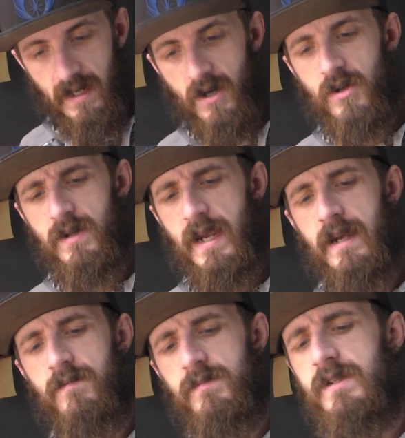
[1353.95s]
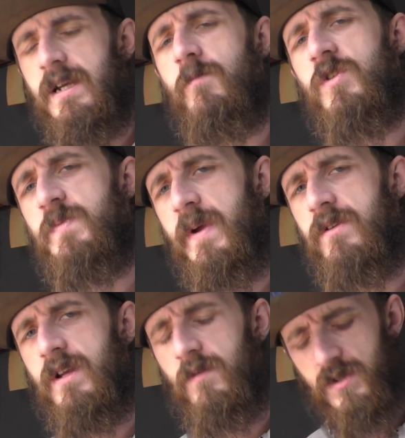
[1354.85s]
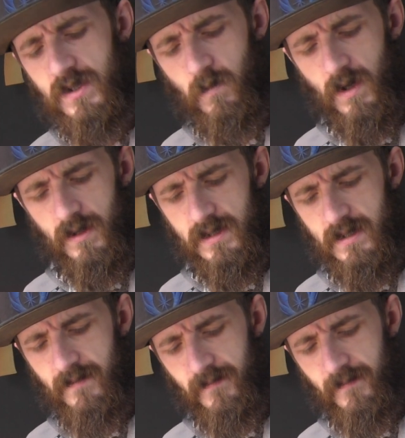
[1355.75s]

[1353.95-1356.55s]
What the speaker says: And tell me which bait you think looks the worst.